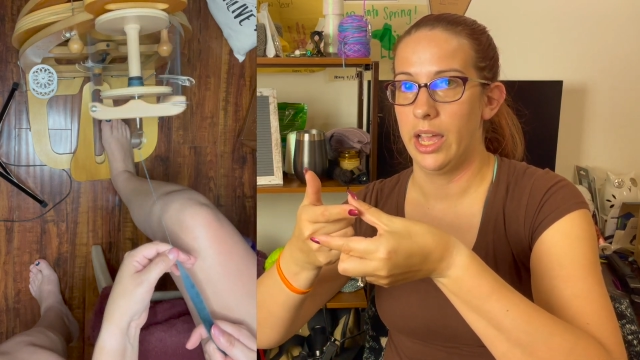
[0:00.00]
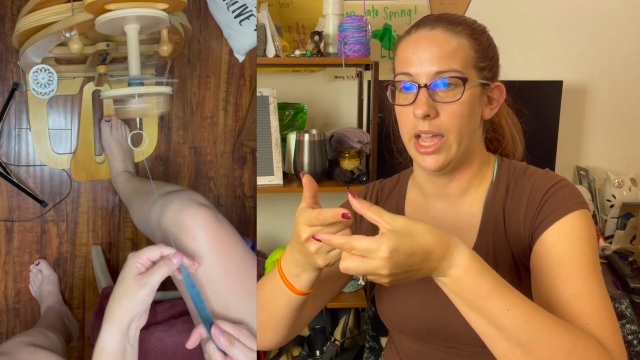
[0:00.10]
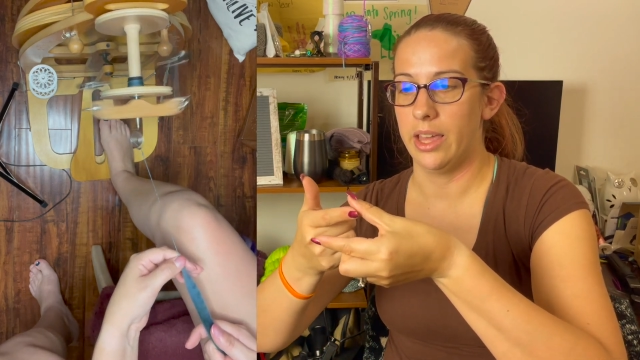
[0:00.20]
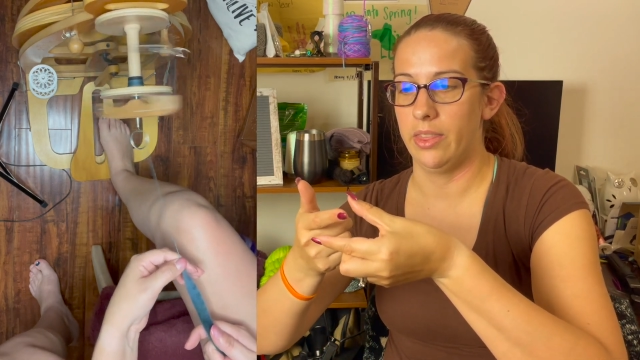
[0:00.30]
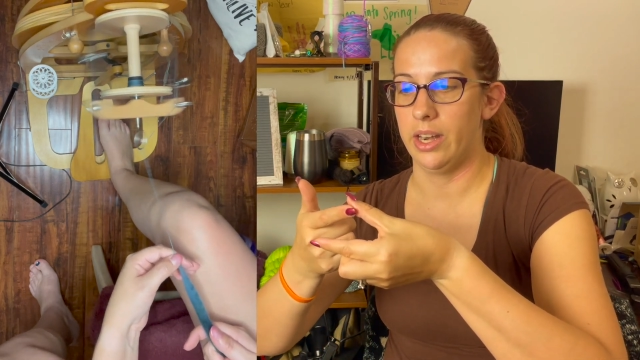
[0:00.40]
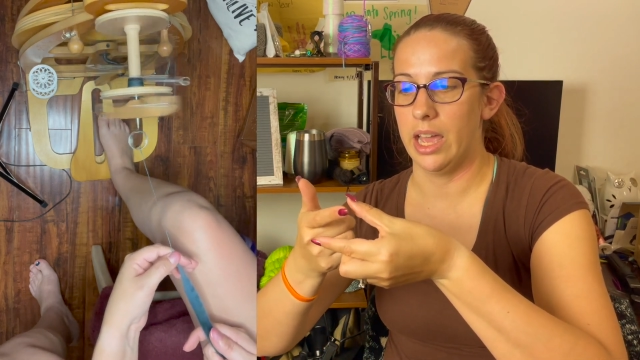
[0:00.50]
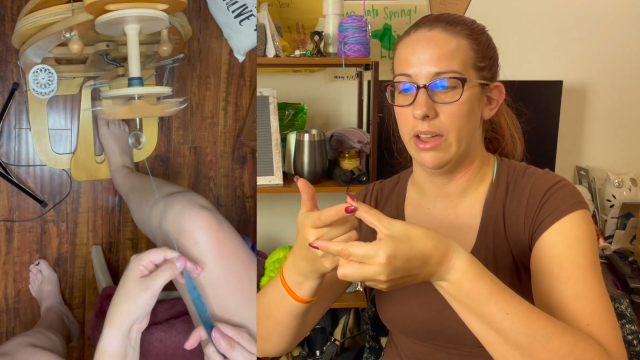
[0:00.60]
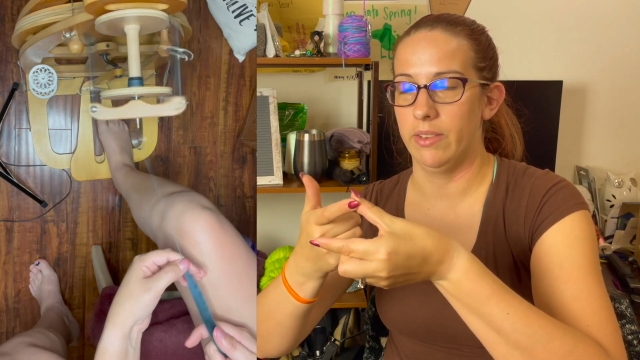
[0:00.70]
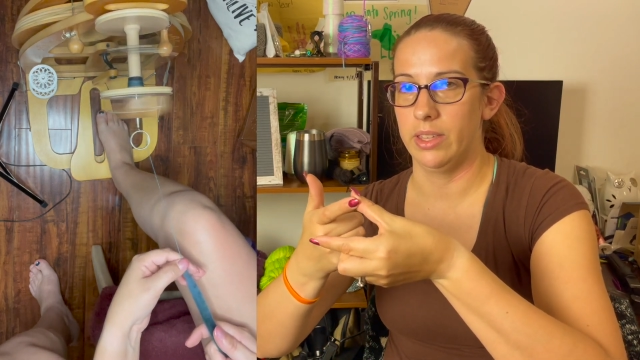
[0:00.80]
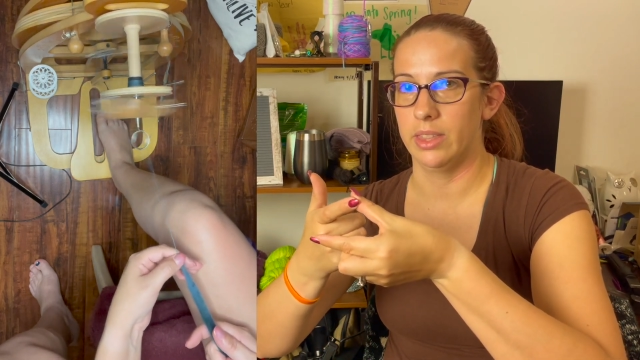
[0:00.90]
and then
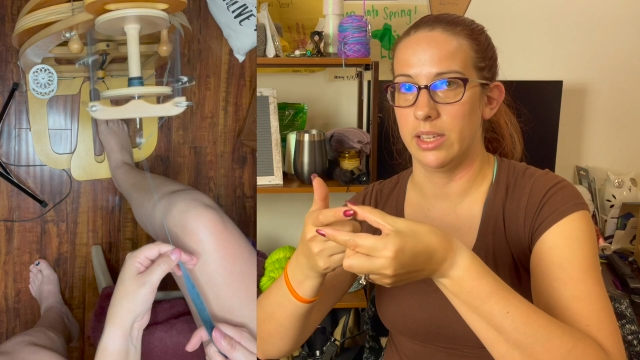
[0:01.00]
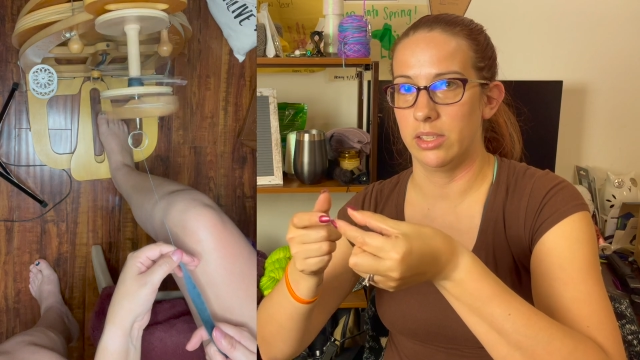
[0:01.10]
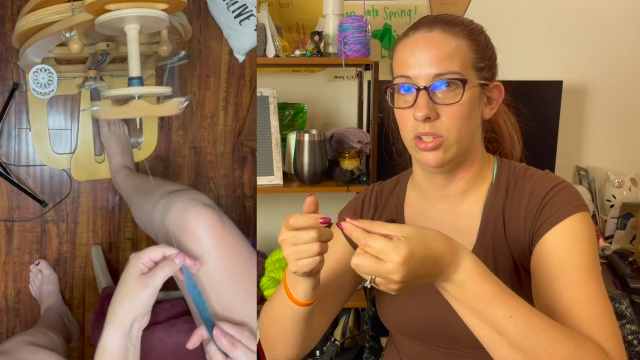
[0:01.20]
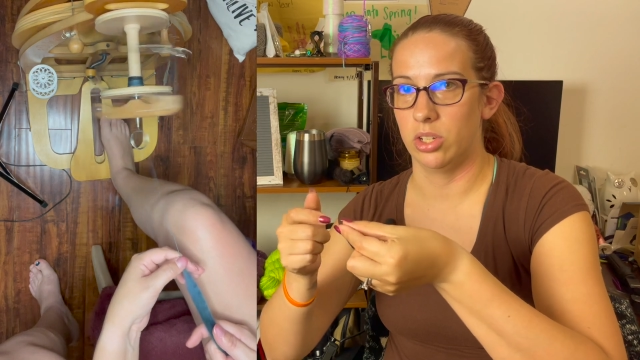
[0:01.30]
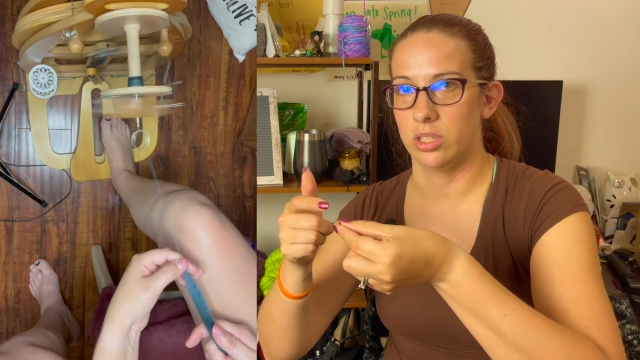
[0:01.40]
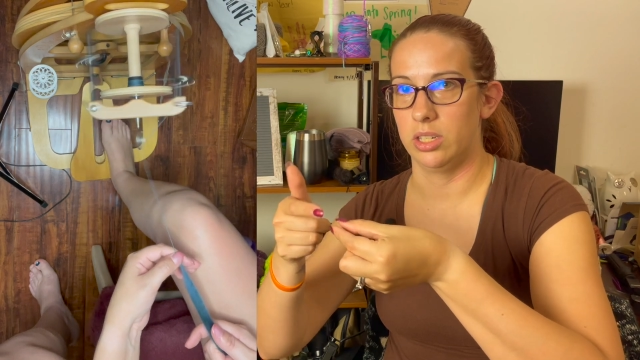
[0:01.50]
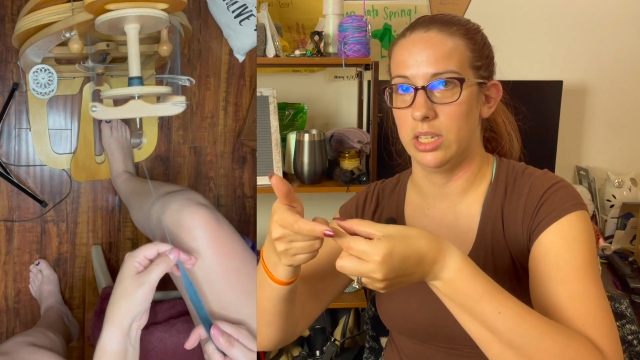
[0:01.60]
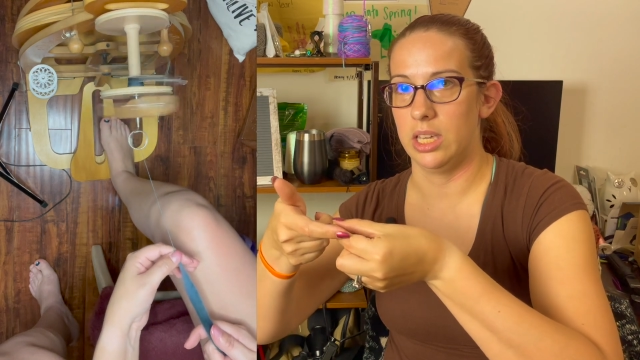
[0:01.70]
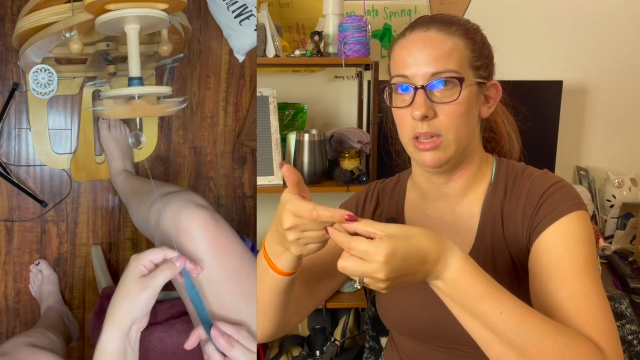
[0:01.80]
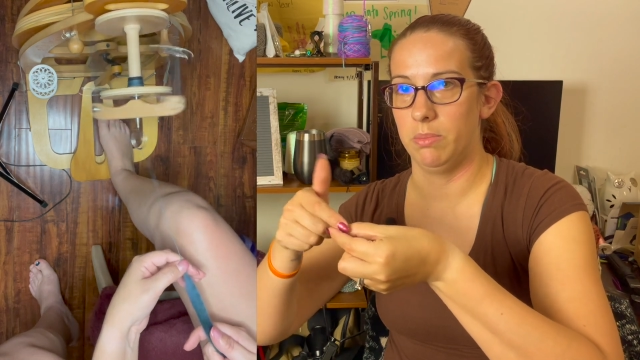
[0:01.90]
having this just to
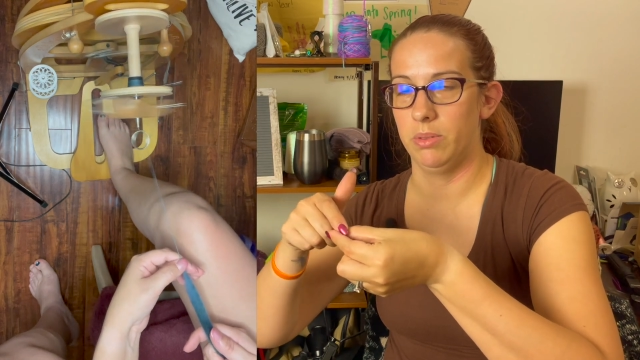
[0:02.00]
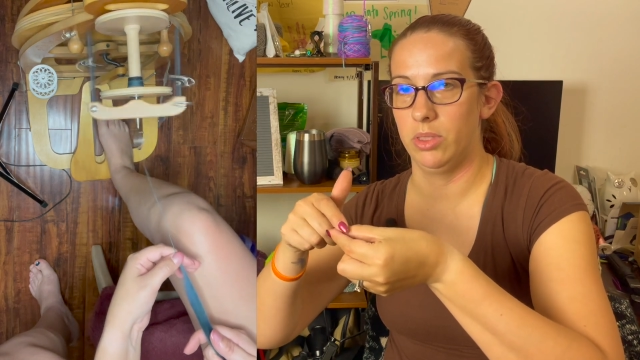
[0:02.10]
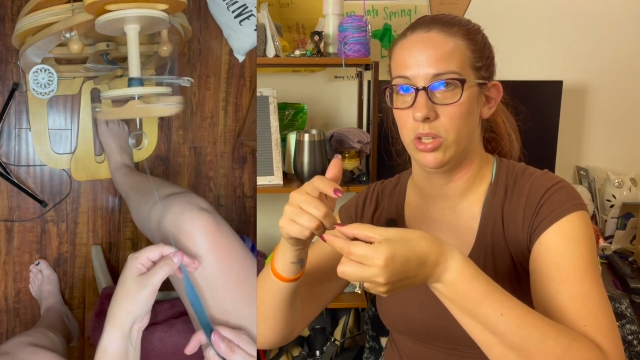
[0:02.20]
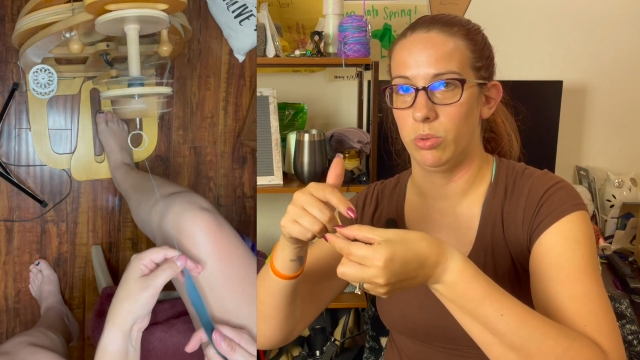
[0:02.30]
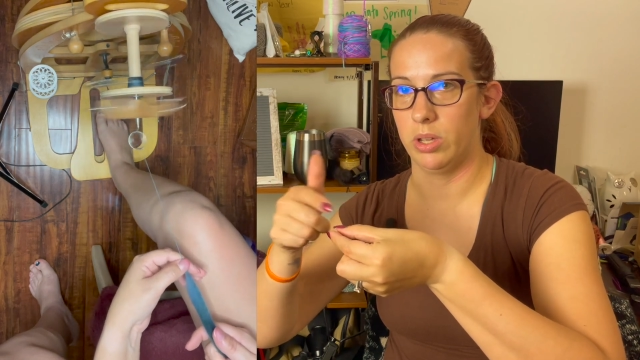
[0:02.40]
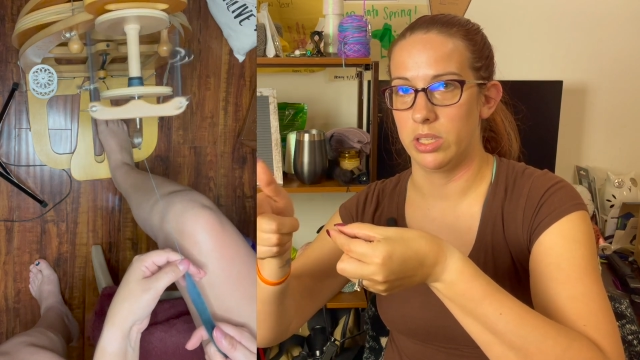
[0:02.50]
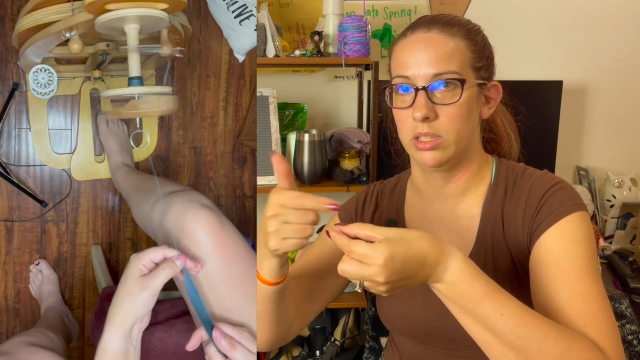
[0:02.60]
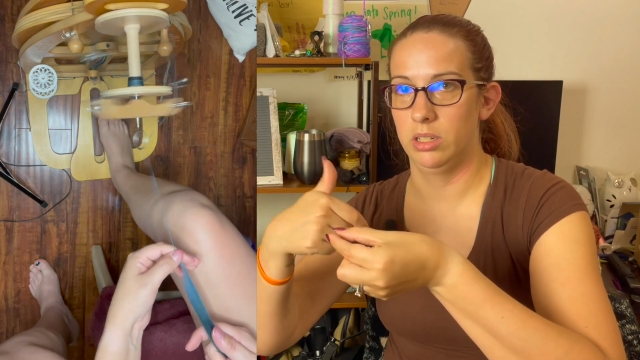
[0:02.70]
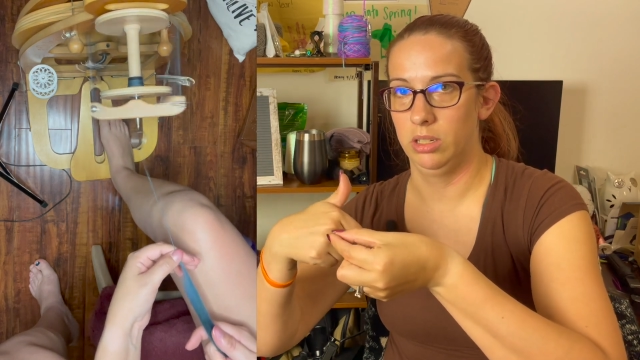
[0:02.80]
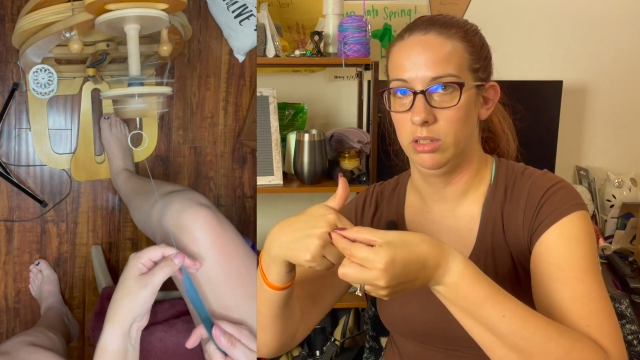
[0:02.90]
keep the twist